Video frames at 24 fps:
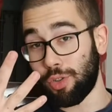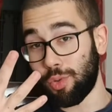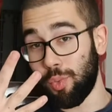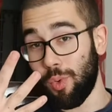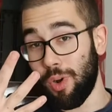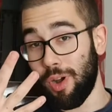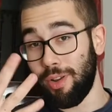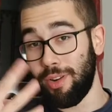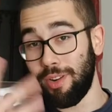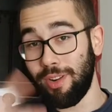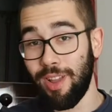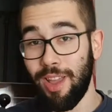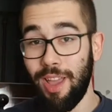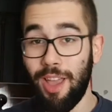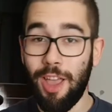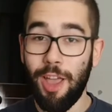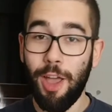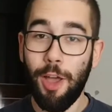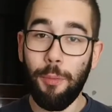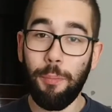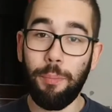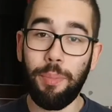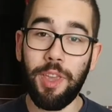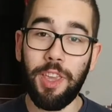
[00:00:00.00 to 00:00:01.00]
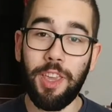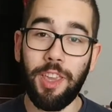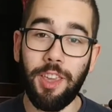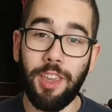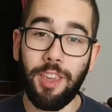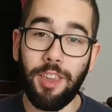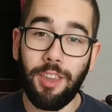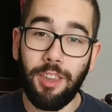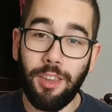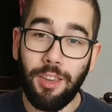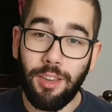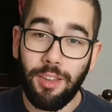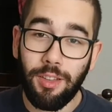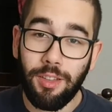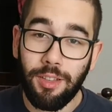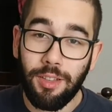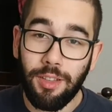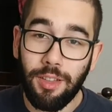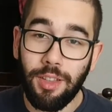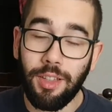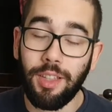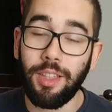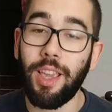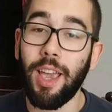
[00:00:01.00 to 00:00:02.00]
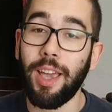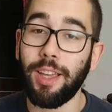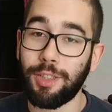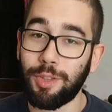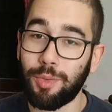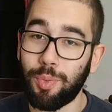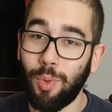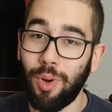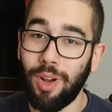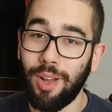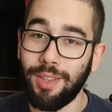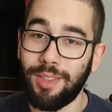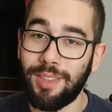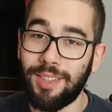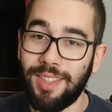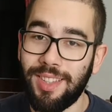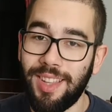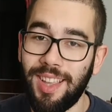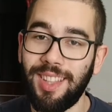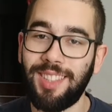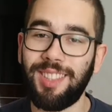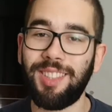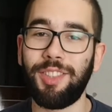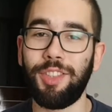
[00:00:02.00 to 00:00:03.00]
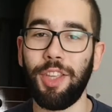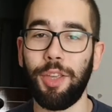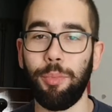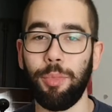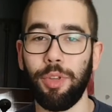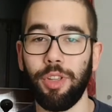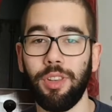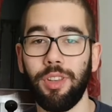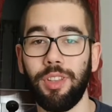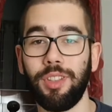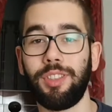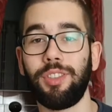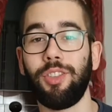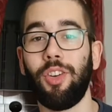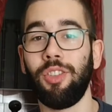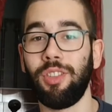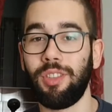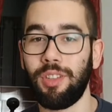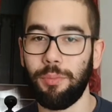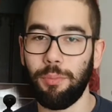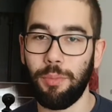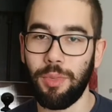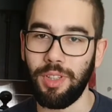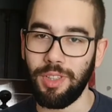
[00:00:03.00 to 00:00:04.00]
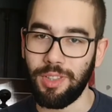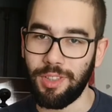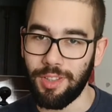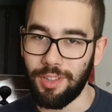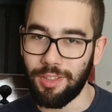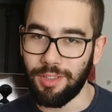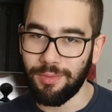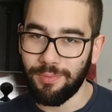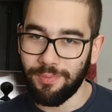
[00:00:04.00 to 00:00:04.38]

one being, guess what? Stimulus on the muscle.